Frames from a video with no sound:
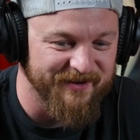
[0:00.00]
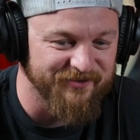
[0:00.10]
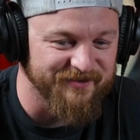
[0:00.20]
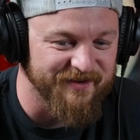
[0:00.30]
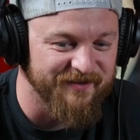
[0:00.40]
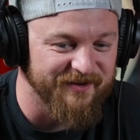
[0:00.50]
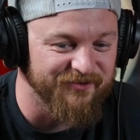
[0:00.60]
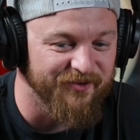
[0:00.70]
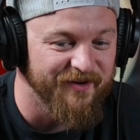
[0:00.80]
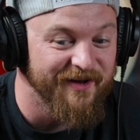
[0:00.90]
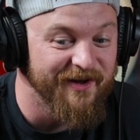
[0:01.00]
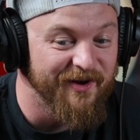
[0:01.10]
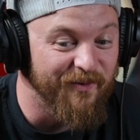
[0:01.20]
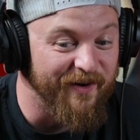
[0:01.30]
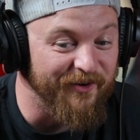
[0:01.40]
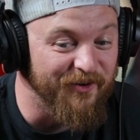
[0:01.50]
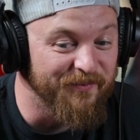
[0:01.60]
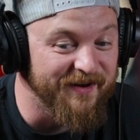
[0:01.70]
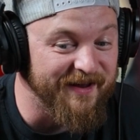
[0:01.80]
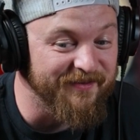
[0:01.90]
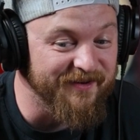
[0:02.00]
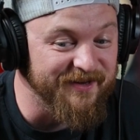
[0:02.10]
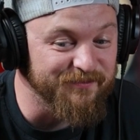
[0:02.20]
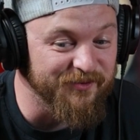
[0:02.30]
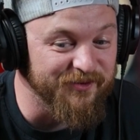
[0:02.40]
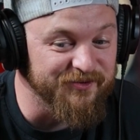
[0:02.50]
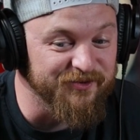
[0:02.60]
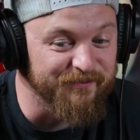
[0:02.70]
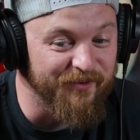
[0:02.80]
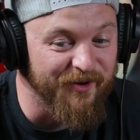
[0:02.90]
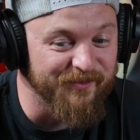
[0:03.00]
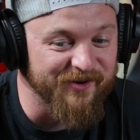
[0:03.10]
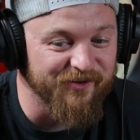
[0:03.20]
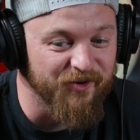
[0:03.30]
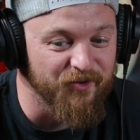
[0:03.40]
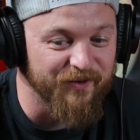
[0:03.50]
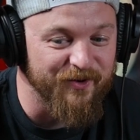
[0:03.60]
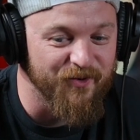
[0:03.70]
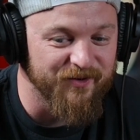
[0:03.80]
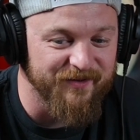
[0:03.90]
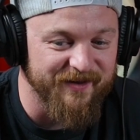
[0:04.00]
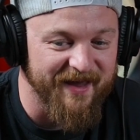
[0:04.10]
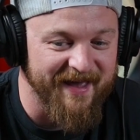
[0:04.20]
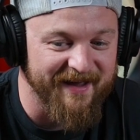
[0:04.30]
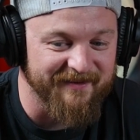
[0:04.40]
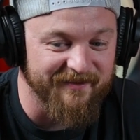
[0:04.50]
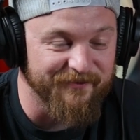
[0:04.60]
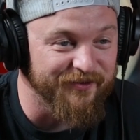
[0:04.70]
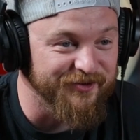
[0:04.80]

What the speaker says: Patrick's Cathedral, while Opie and Anthony's producer Paul Mercuro recorded the act for the